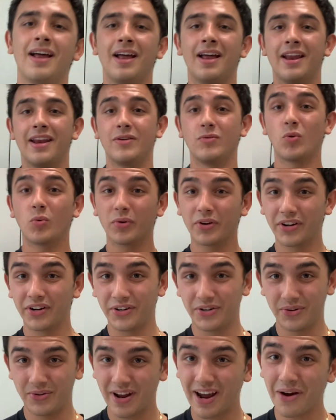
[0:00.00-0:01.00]
And what we're going to
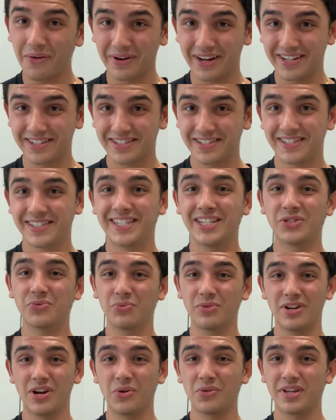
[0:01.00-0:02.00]
do now is, since
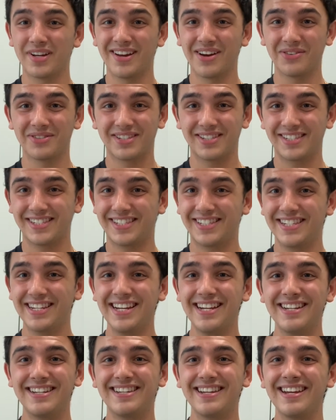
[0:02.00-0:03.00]
we know the notes
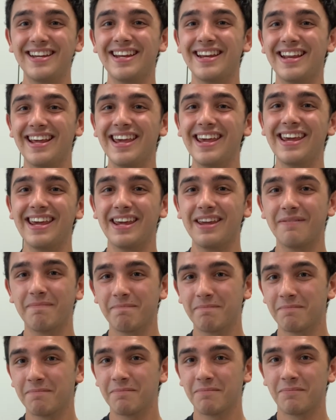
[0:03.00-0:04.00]
C, D, and E,
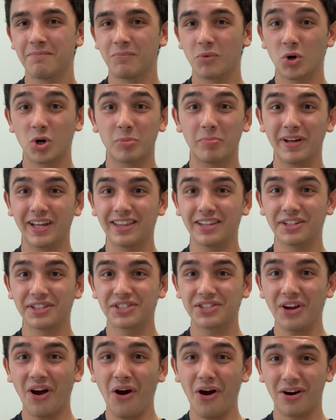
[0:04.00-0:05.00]
we're going to play a little
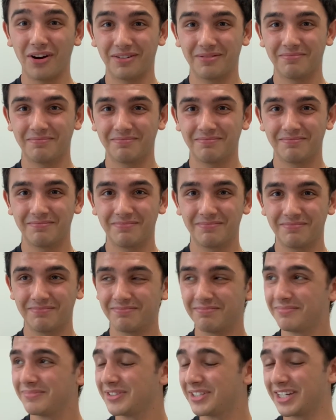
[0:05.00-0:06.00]
song
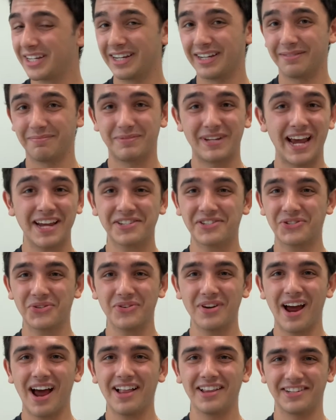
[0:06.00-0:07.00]
to test your
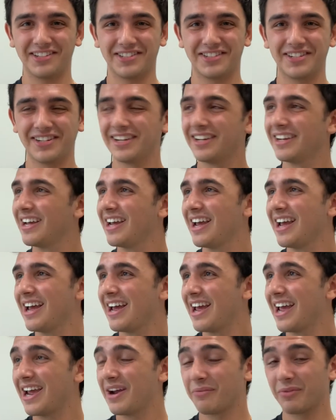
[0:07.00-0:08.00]
knowledge.
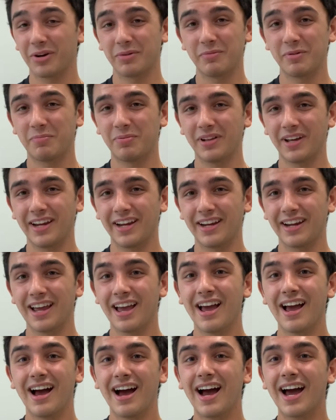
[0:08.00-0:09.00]
And we're going to be playing
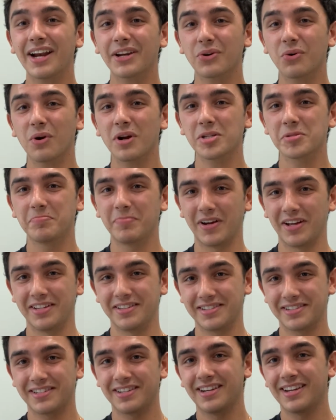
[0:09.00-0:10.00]
Hot Cross
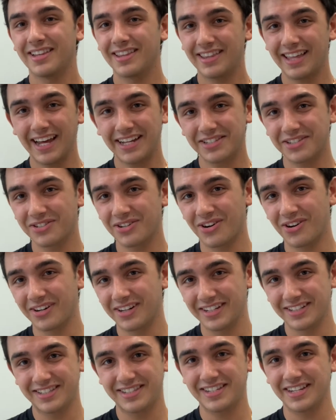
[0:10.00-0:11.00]
Buns. That song
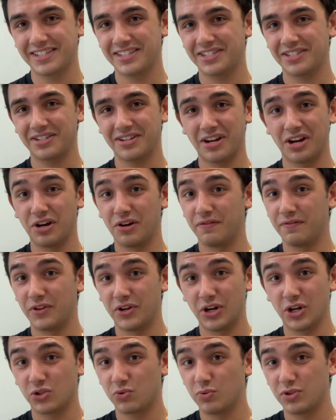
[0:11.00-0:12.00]
consists of the
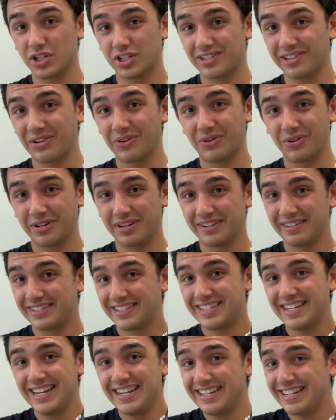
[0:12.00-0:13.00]
notes we just learned,
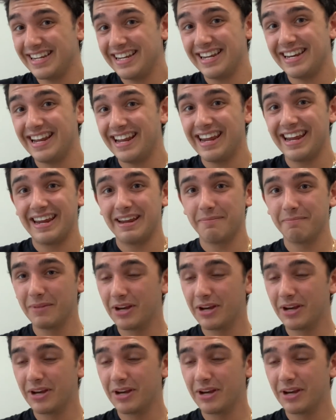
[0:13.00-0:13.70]
C, D, and E.